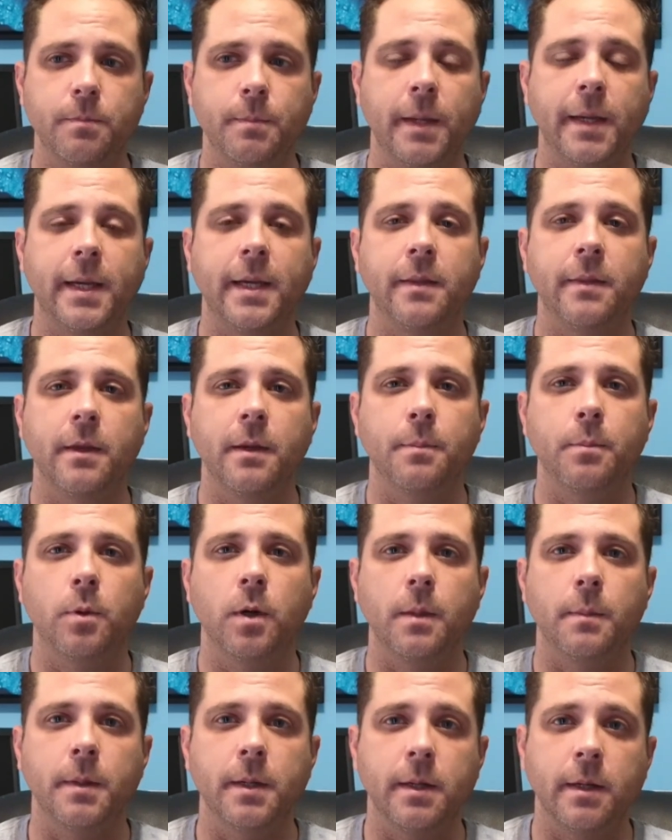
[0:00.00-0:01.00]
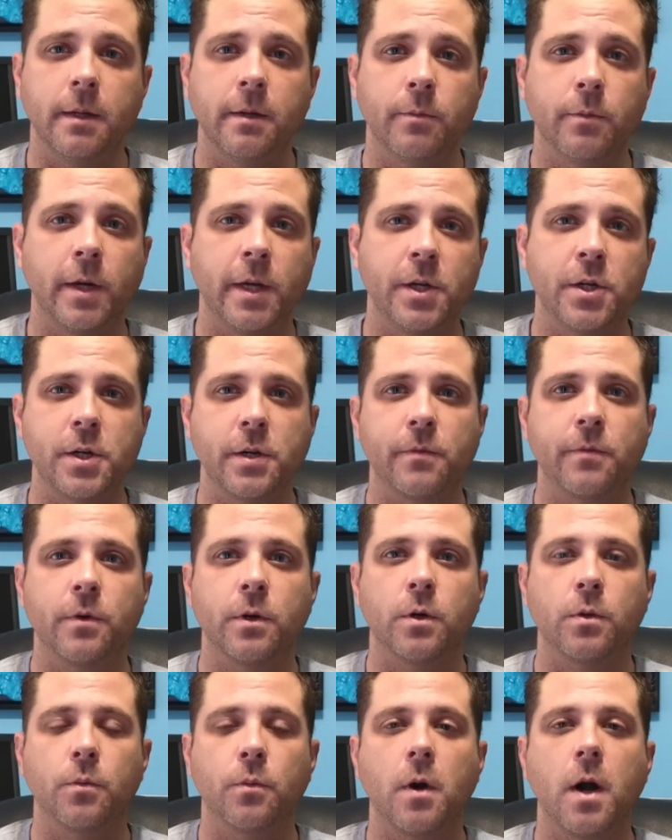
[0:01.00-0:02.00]
making the appointment and arranging
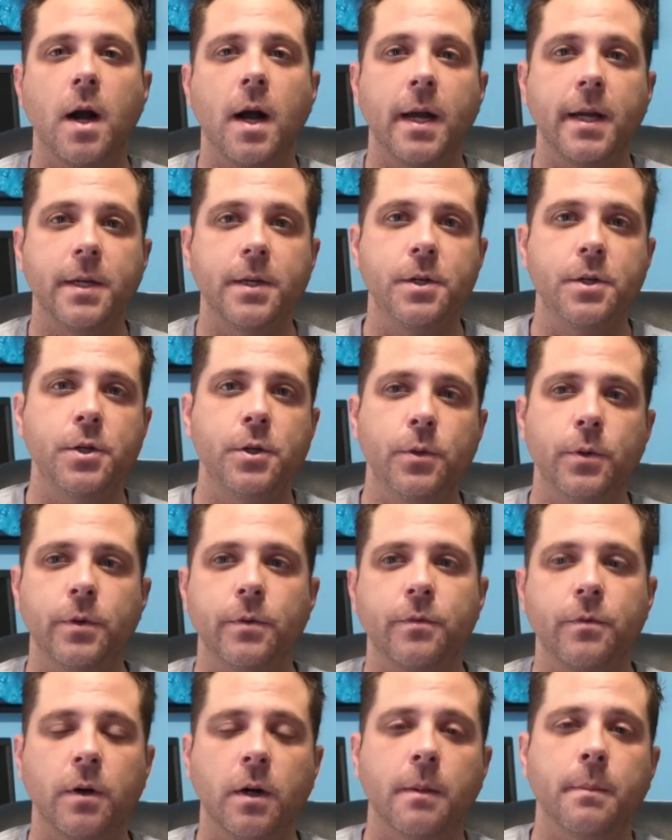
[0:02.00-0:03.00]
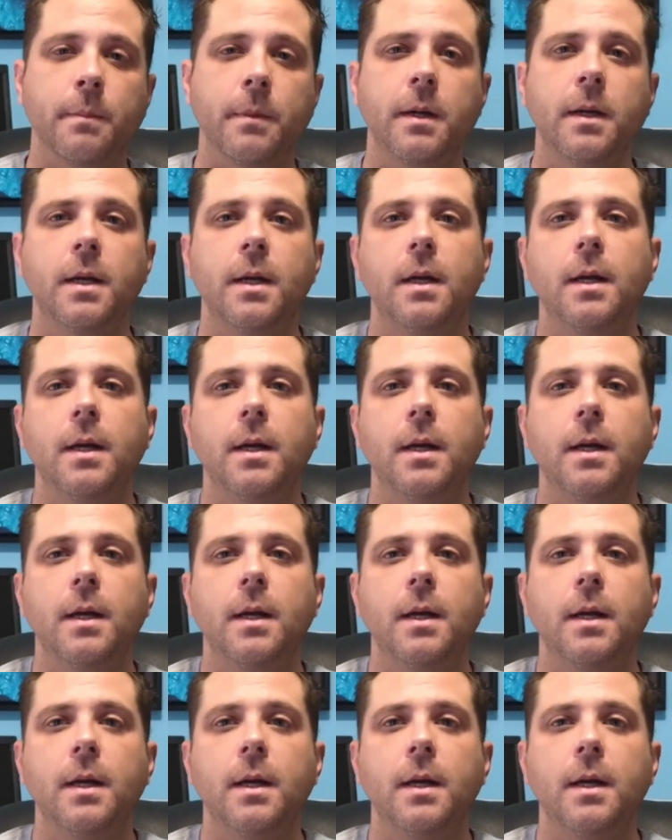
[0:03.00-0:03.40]
for a ride to and from